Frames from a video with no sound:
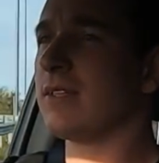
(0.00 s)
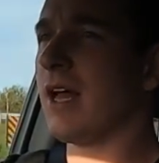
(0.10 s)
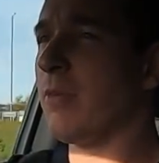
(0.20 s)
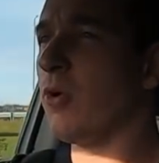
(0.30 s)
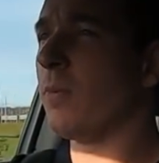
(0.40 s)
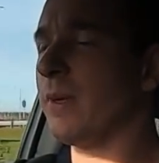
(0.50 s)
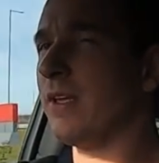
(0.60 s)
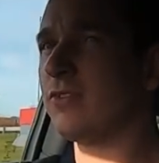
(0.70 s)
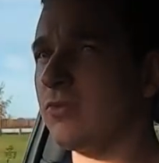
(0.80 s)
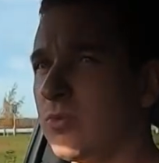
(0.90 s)
I'm hoping
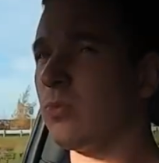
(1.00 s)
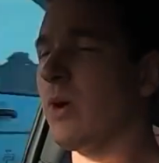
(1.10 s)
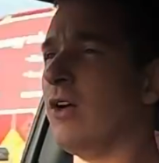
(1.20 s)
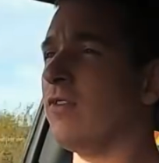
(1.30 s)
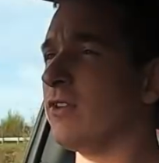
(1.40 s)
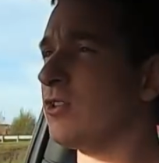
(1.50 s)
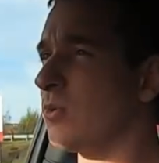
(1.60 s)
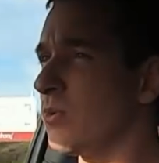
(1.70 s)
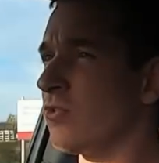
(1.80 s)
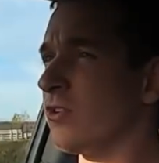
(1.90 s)
it's well over
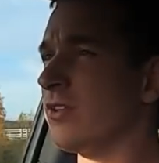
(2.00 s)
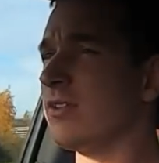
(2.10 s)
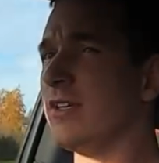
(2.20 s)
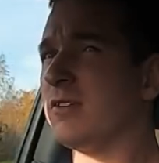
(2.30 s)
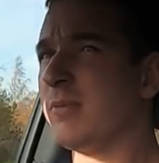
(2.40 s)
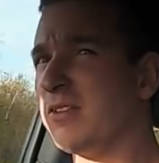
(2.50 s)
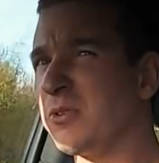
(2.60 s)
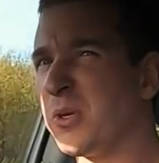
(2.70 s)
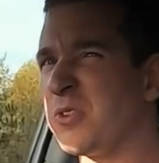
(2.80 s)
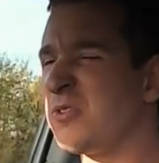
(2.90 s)
200. It needs to be
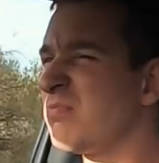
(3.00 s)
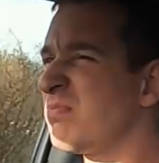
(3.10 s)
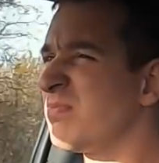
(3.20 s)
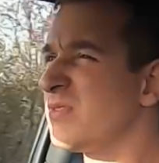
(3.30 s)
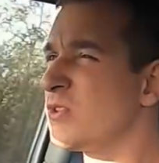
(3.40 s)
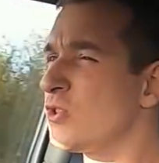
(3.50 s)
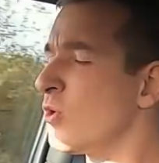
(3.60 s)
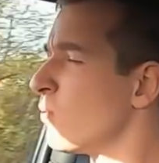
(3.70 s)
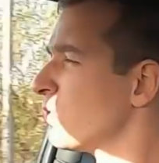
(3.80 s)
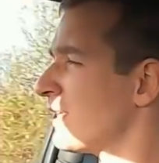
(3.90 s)
sort of
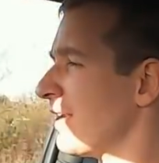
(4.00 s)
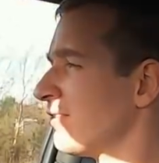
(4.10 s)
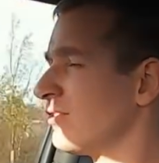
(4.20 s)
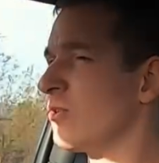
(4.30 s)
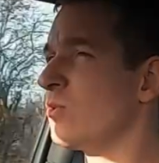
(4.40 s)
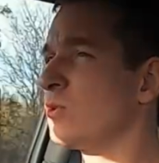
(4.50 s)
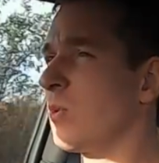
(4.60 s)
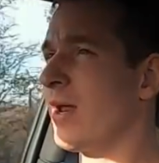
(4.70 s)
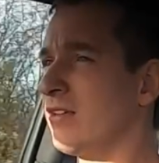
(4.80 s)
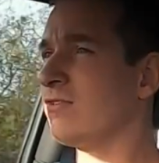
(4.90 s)
210s,
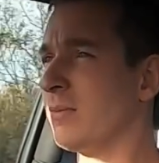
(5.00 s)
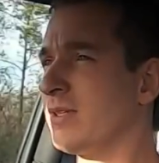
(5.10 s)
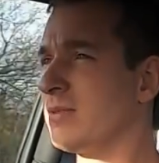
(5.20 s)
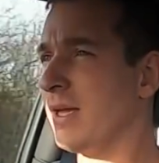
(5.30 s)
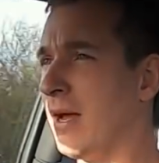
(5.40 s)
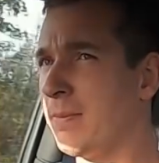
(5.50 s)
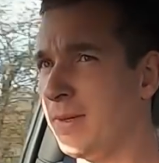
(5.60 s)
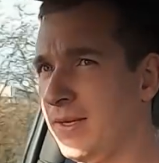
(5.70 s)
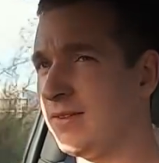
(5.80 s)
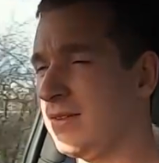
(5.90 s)
220s for me to be happy.